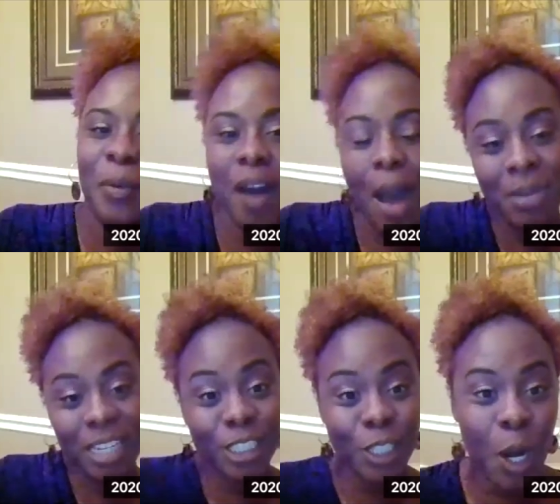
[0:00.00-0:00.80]
Well, I'm
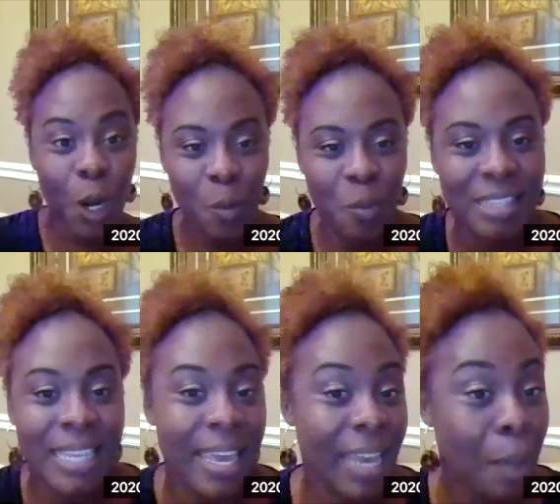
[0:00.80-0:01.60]
going to start with
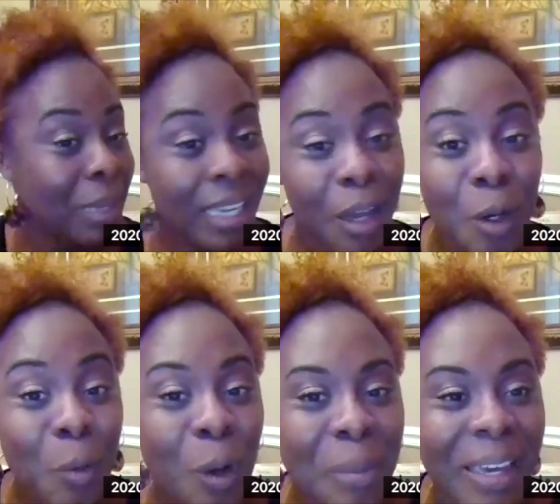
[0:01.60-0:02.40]
saying I'm Kiana
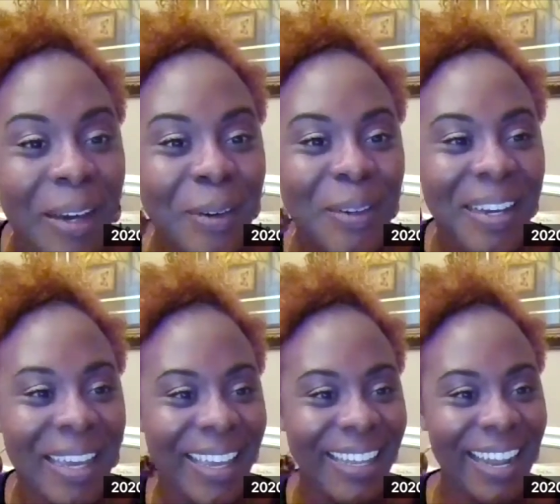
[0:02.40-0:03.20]
Romeo
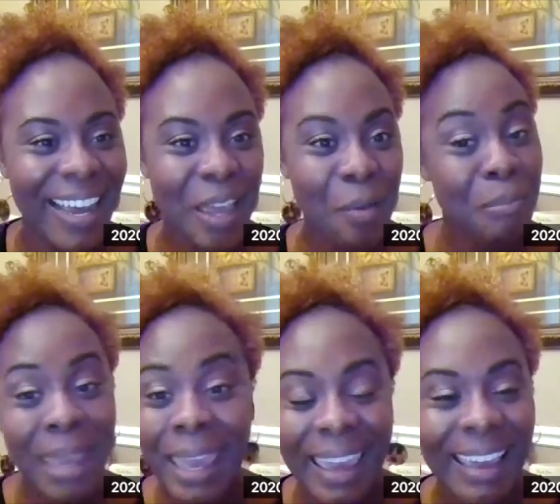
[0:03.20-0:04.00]
and I am
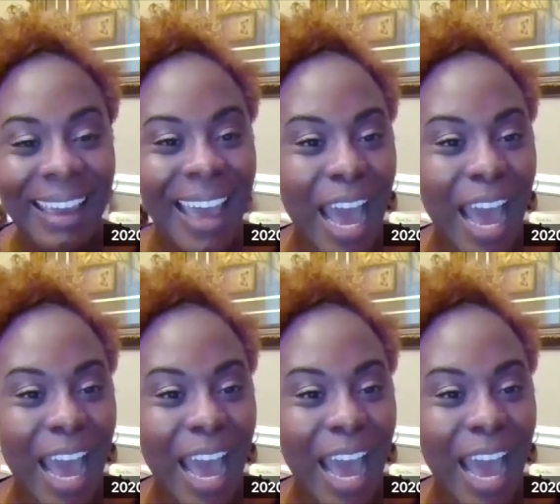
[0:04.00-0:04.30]
me.